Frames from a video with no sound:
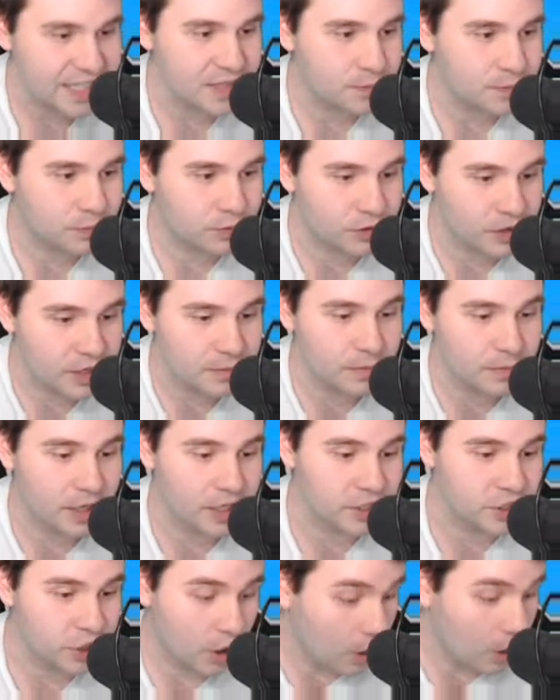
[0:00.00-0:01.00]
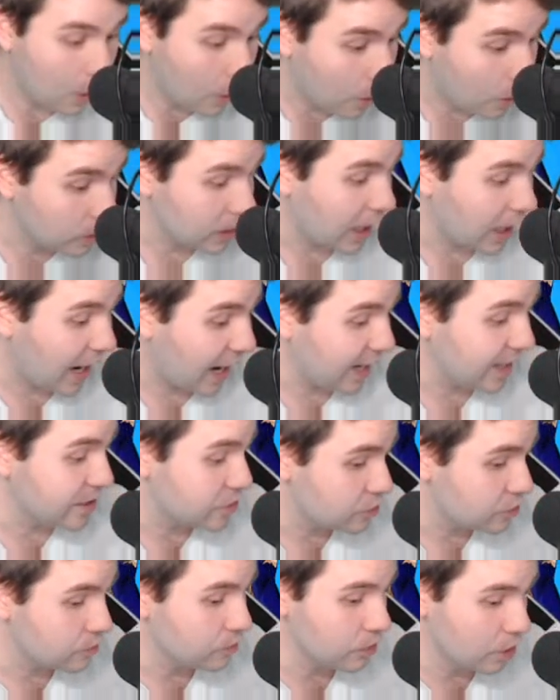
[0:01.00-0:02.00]
is pretty much all I
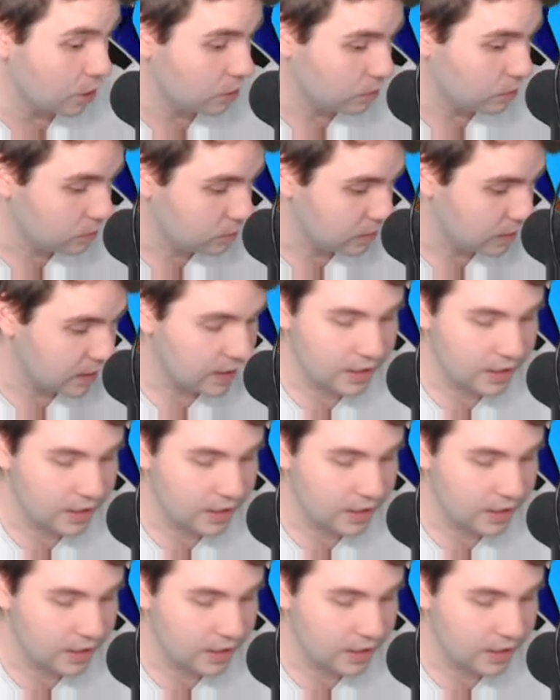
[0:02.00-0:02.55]
do know.